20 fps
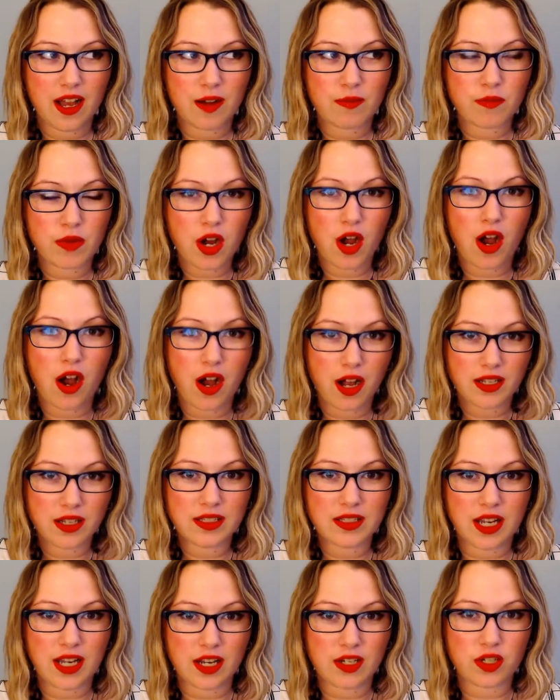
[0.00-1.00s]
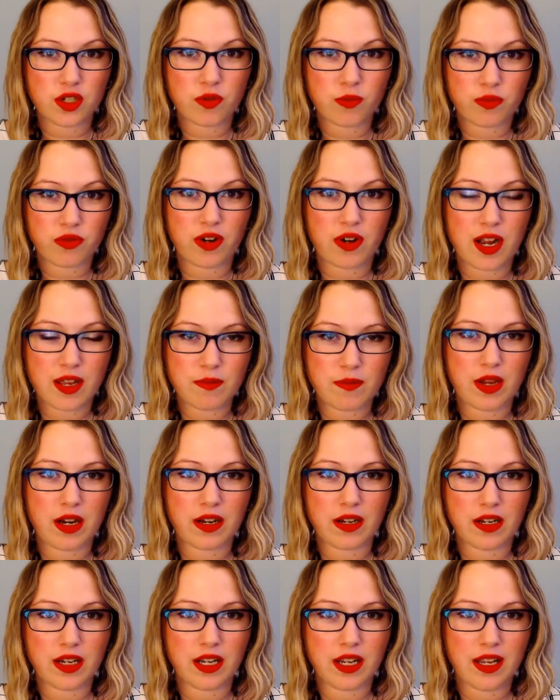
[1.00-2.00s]
cost as your
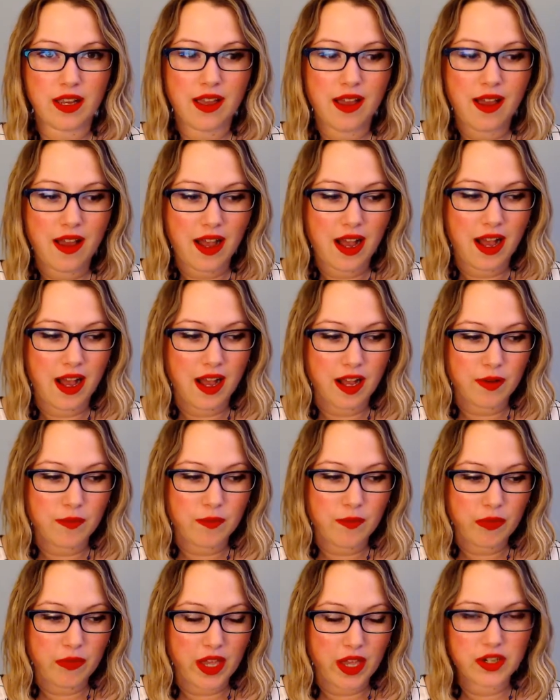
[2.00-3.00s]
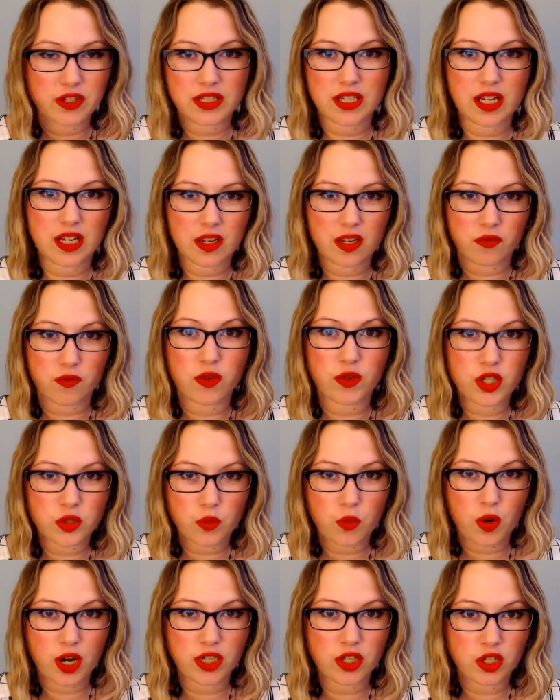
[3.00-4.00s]
primary understanding of which
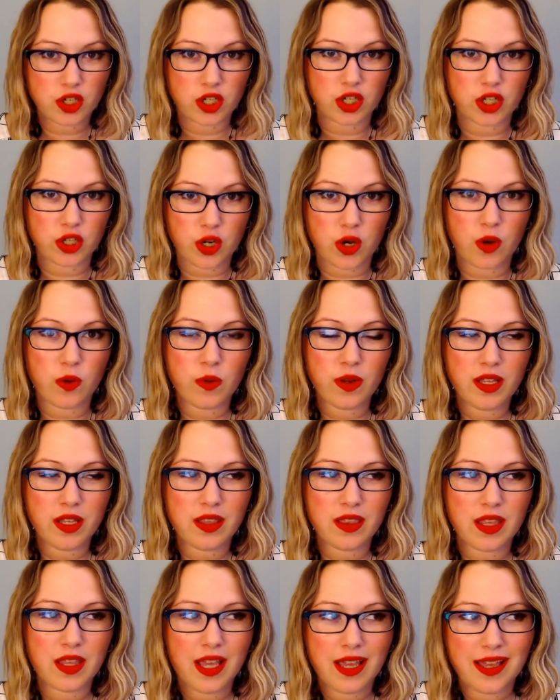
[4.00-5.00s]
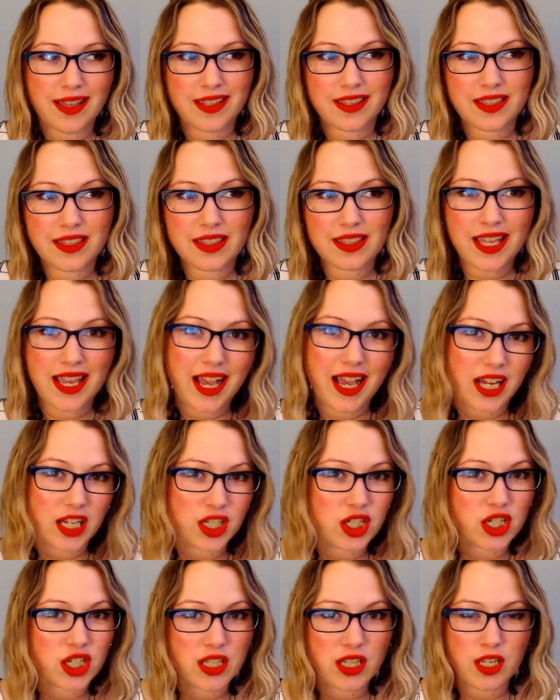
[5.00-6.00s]
one you're going to go with, they
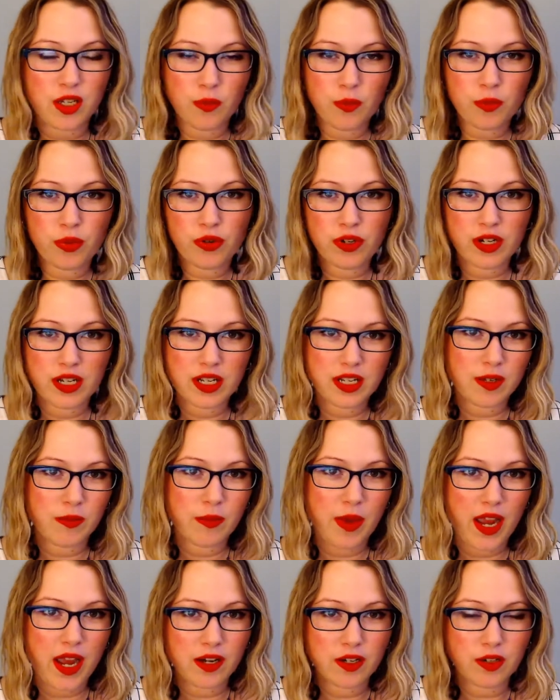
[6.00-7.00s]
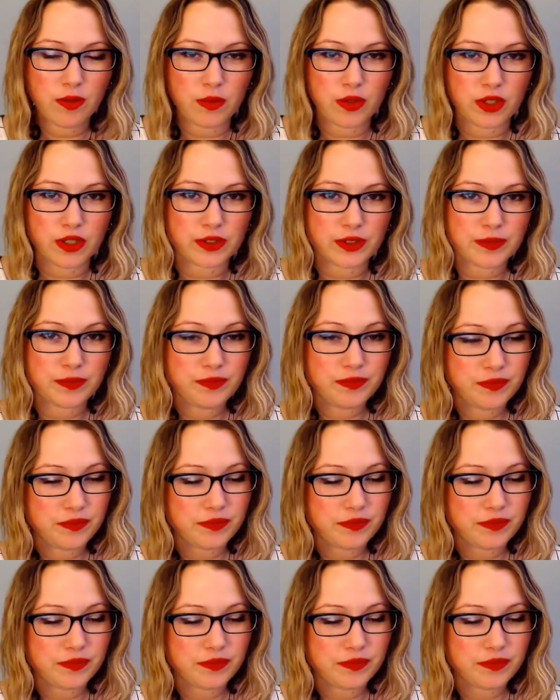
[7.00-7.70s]
actually are pretty comparable.